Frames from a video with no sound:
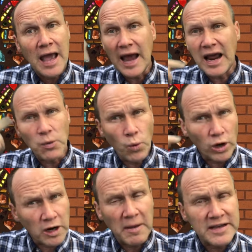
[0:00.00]
and I'd
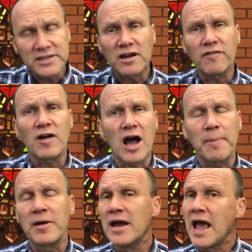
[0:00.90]
work myself
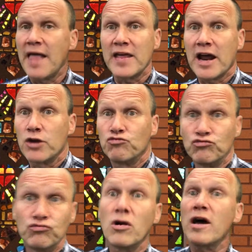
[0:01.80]
up, and then I'd
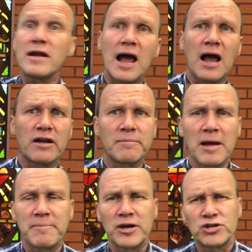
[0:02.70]
run out of my
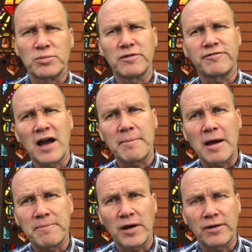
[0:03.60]
bedroom and find my
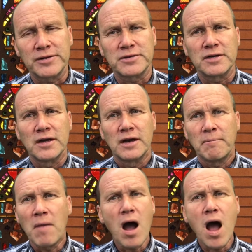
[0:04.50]
parents,
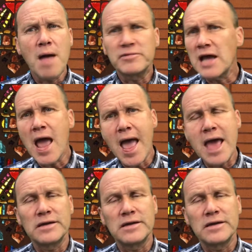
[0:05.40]
Mom, Dad.